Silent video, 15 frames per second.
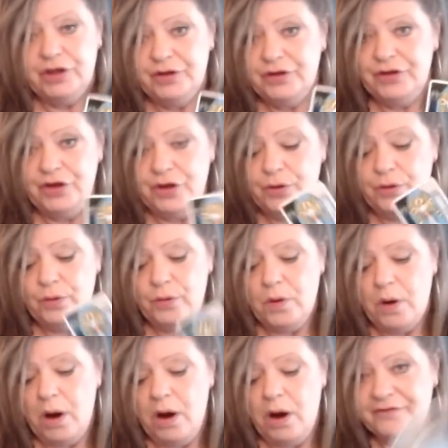You
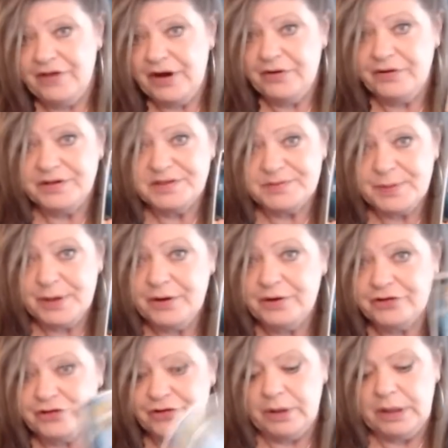are very
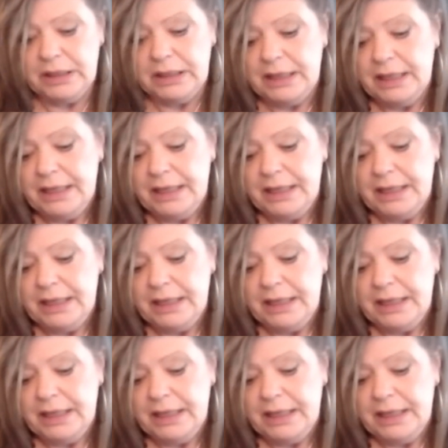spiritual.